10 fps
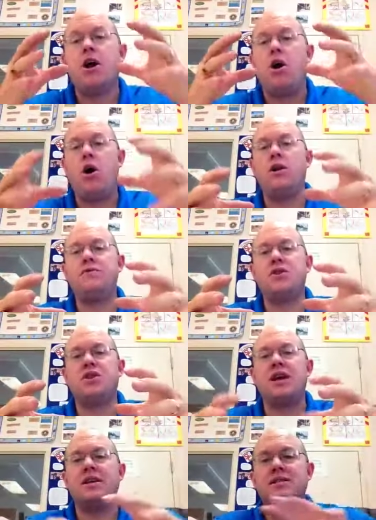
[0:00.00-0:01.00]
all of the
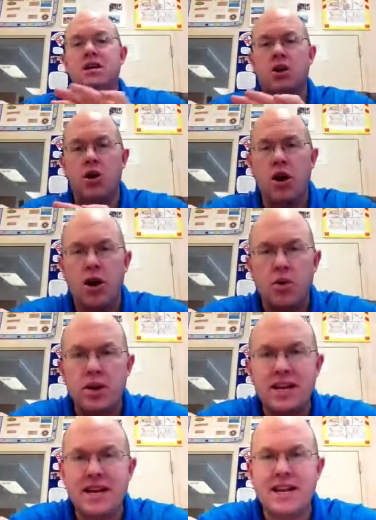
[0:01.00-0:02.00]
things that are
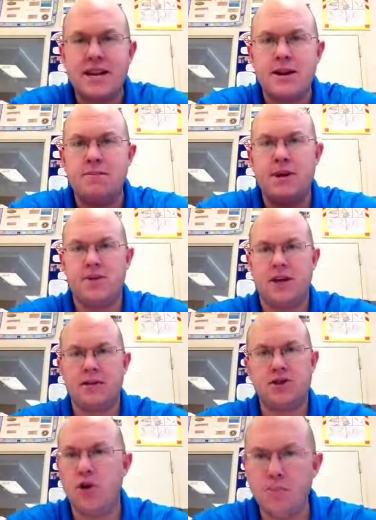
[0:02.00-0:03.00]
needed in a
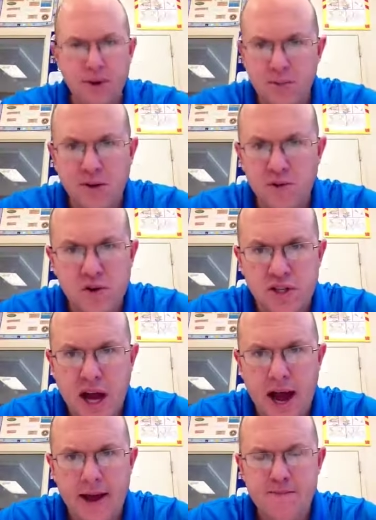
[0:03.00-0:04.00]
building. Don't build me
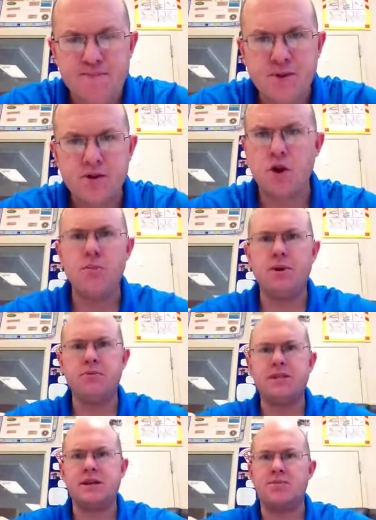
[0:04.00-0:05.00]
Versailles. Don't build
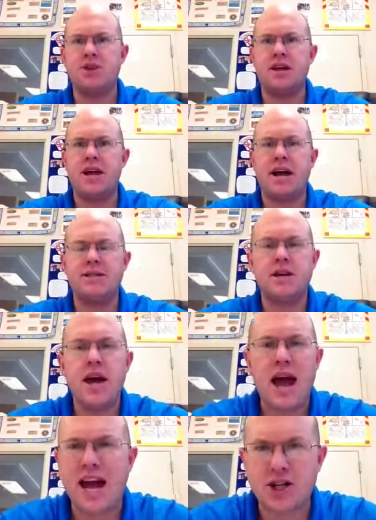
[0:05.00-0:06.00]
me something that has
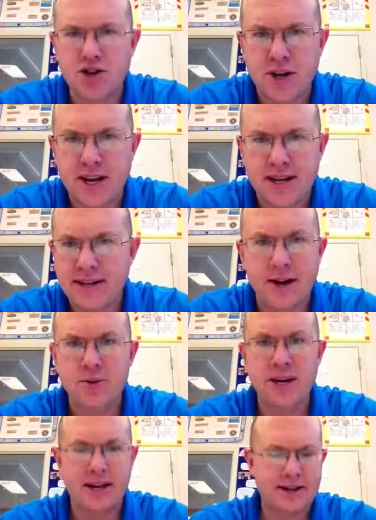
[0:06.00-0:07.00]
extra in it. I
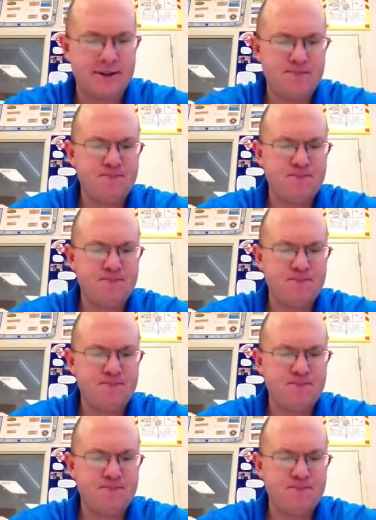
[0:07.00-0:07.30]
don't need it.